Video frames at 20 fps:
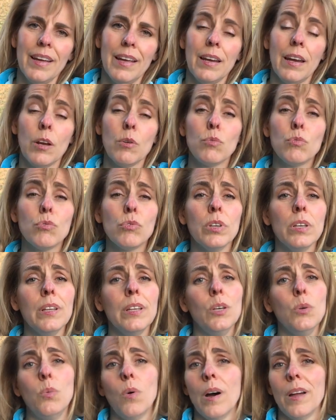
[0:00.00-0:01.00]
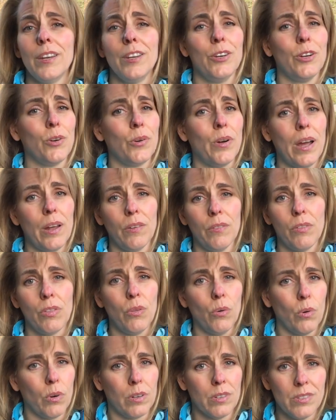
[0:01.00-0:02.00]
And I really wanted a crown of
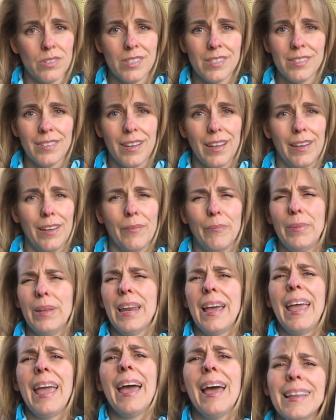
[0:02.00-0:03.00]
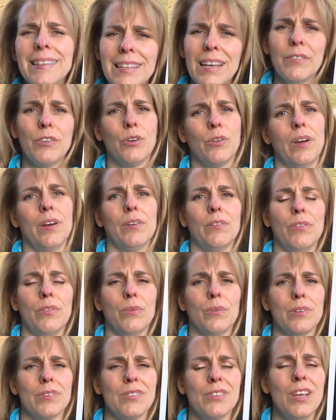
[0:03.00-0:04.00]
thorns. I had to have a crown of
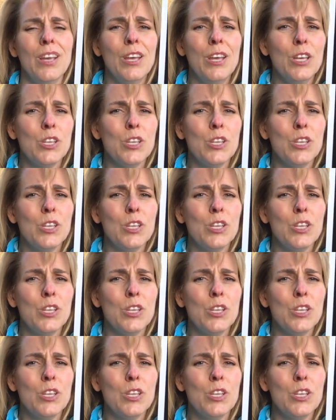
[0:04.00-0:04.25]
thorns.